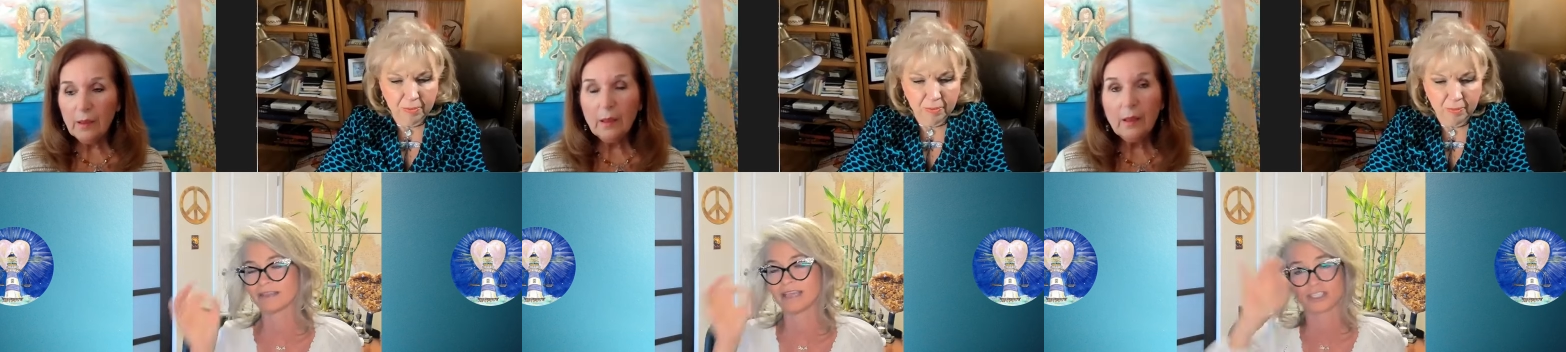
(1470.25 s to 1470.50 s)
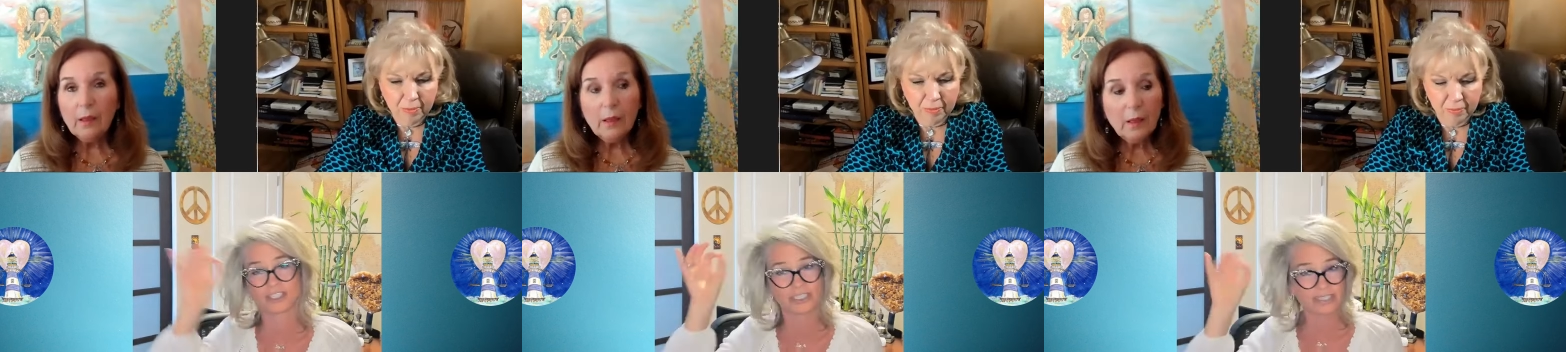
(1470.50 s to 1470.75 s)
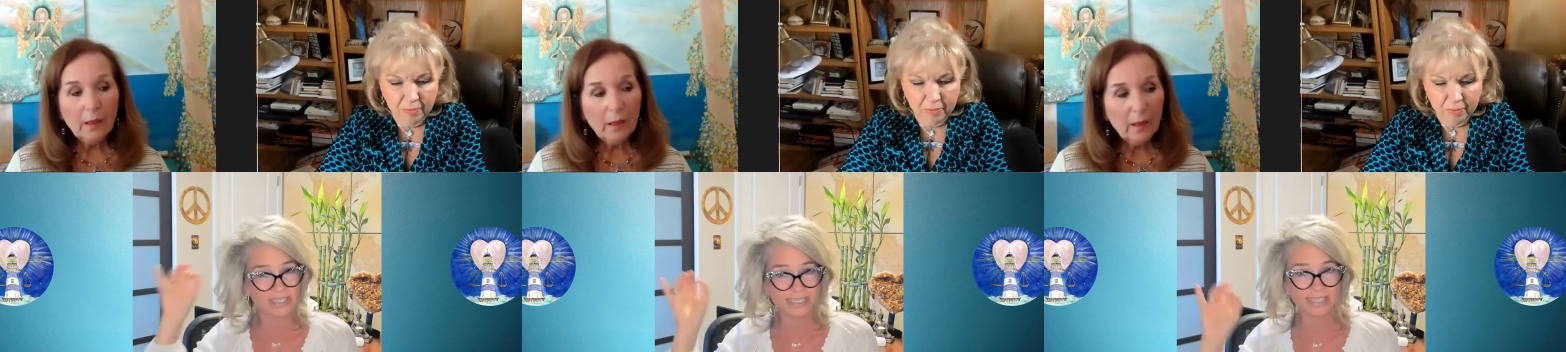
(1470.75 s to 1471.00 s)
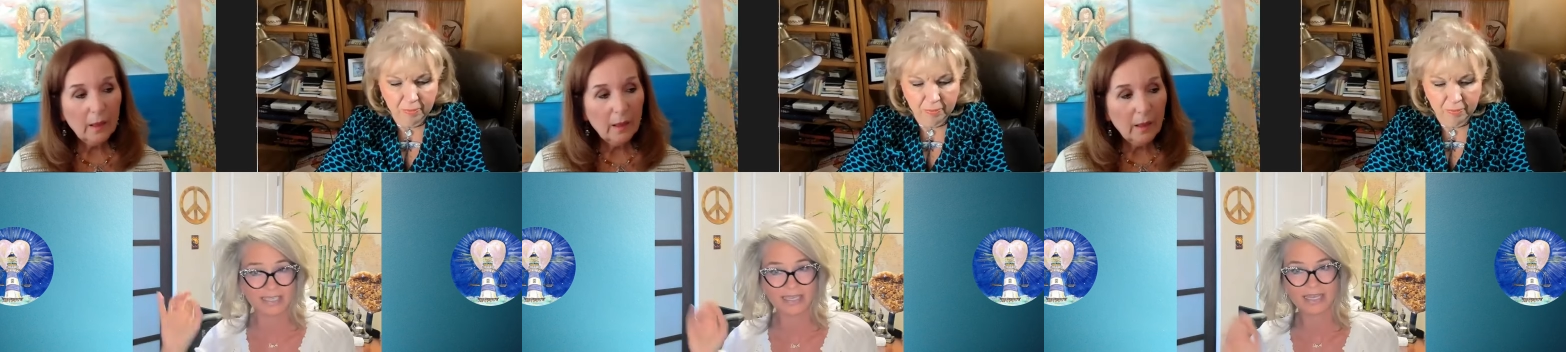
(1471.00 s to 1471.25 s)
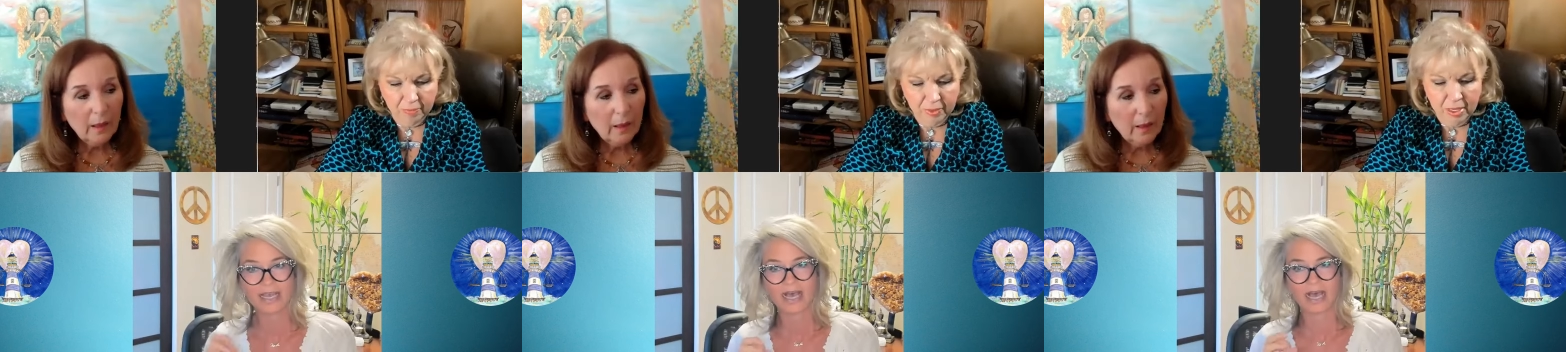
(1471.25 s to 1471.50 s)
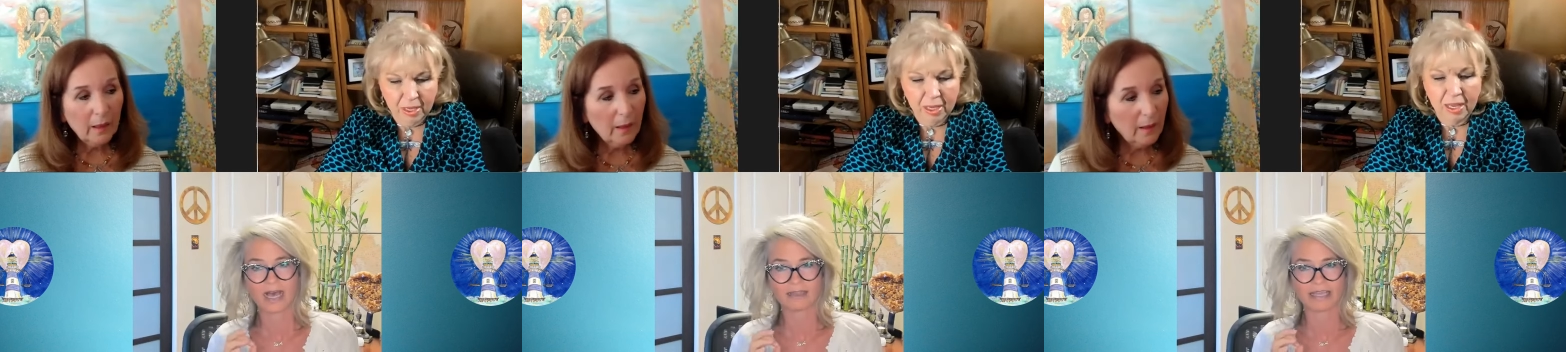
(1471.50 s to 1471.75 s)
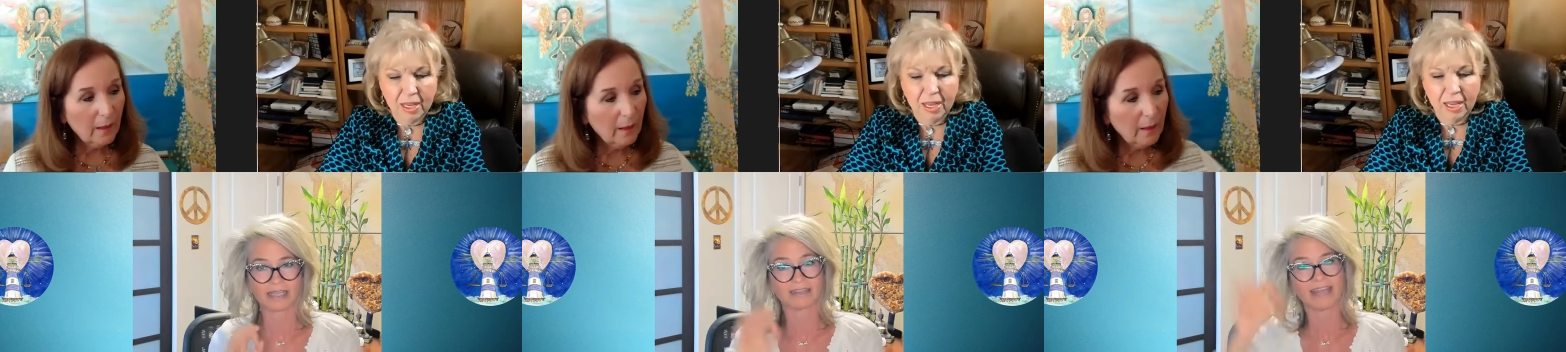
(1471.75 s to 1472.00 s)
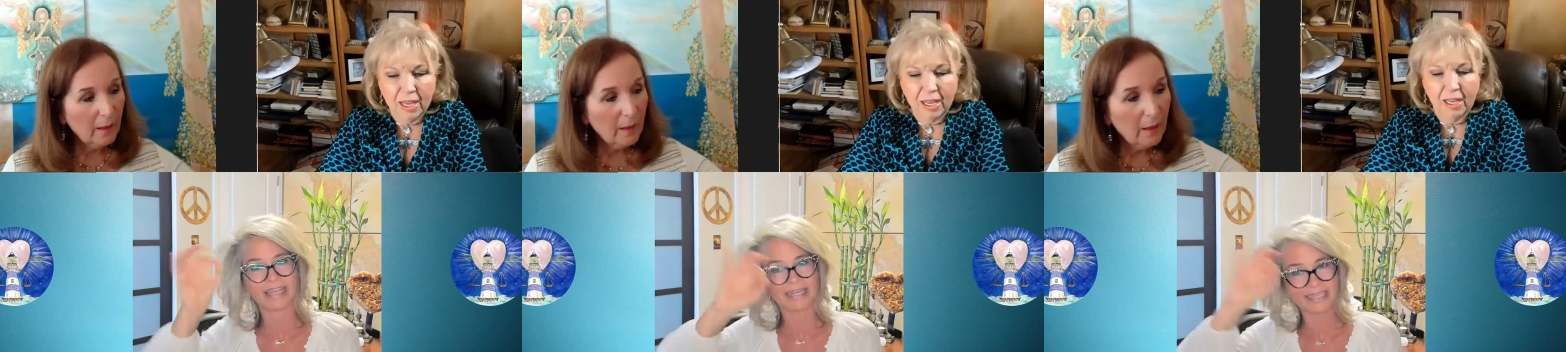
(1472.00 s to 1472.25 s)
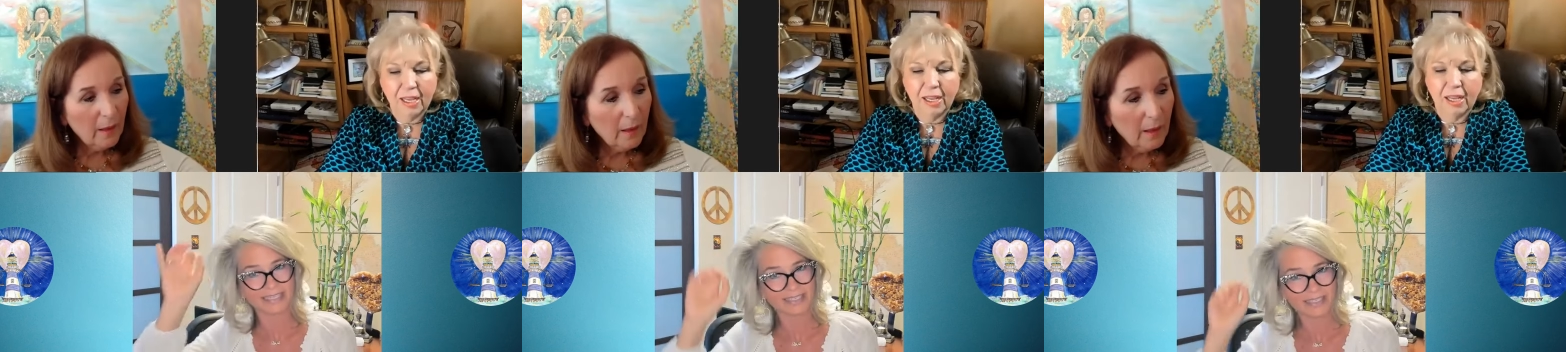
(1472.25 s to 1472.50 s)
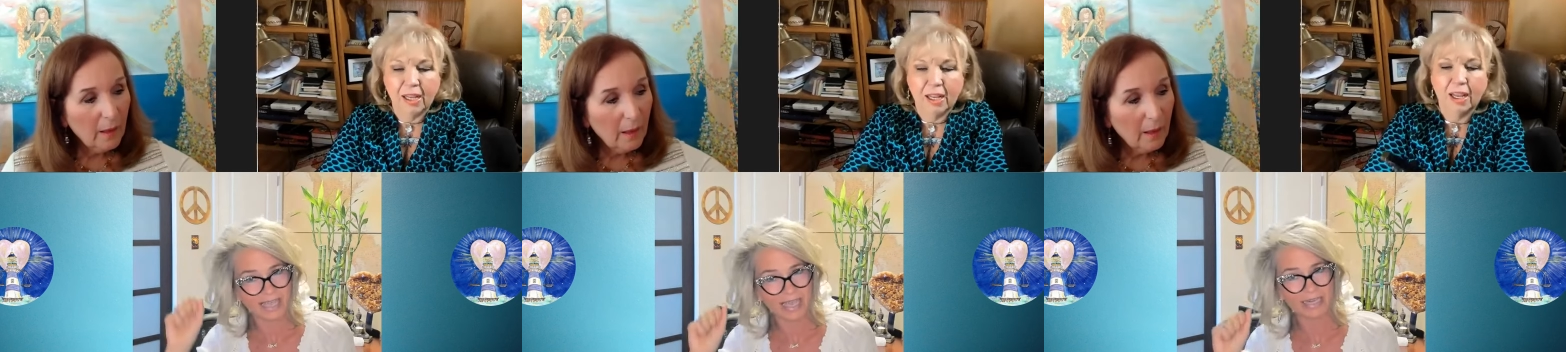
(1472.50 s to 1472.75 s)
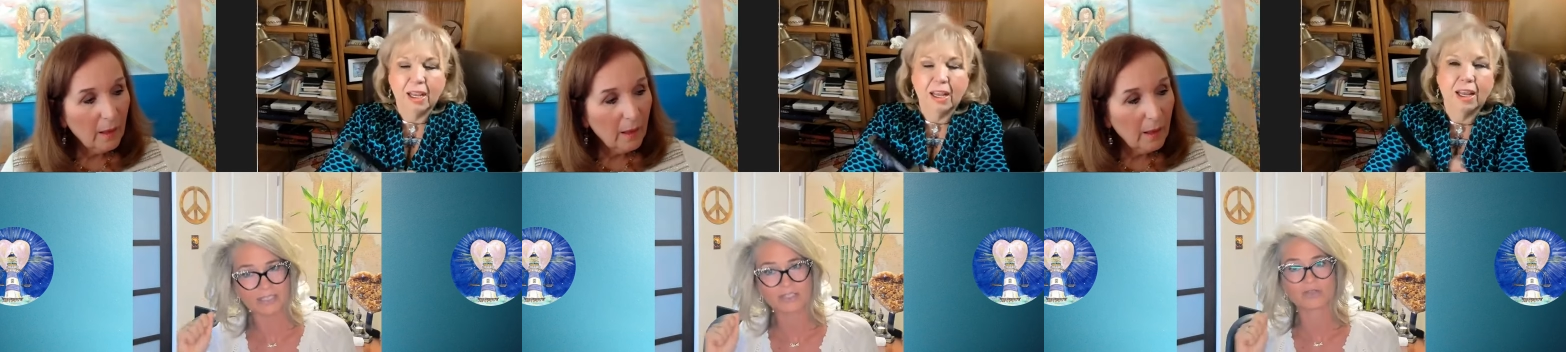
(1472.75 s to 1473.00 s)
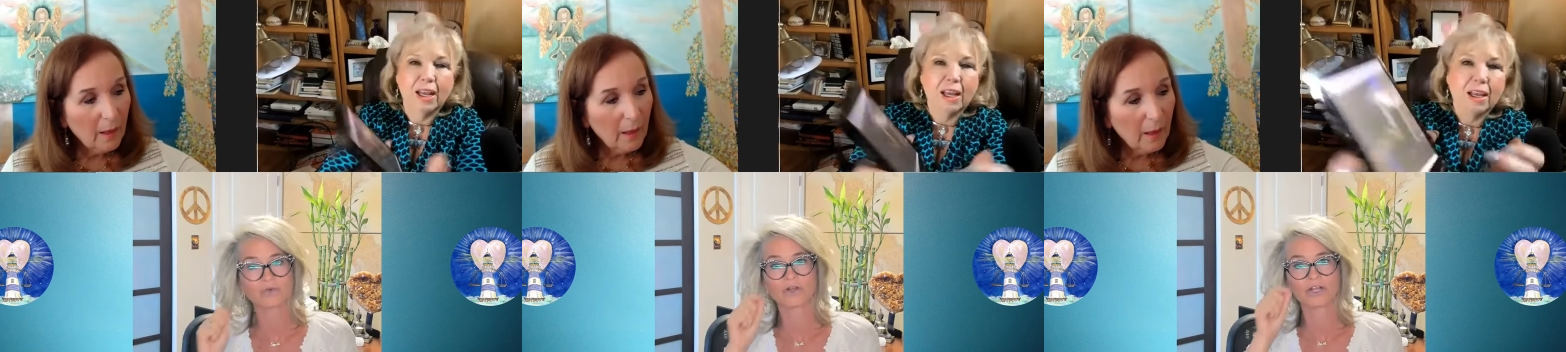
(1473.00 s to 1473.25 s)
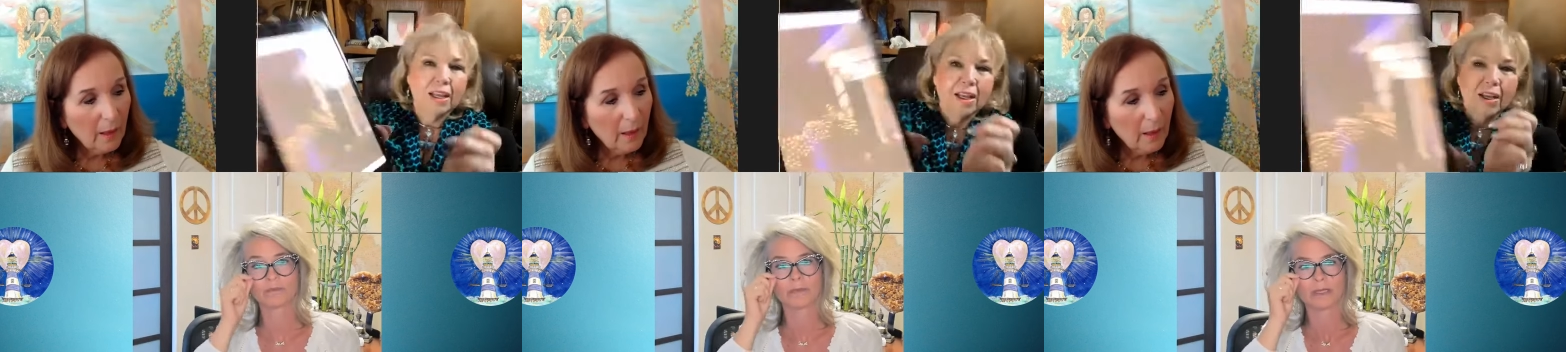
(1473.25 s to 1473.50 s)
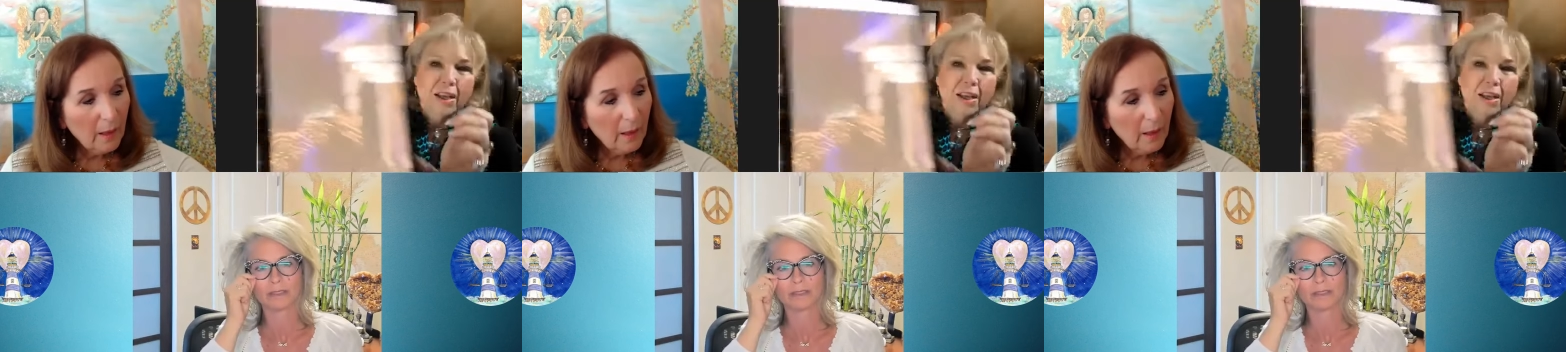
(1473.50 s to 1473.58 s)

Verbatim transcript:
Speaker 1: electricity, uh, like a lightning kind of storm.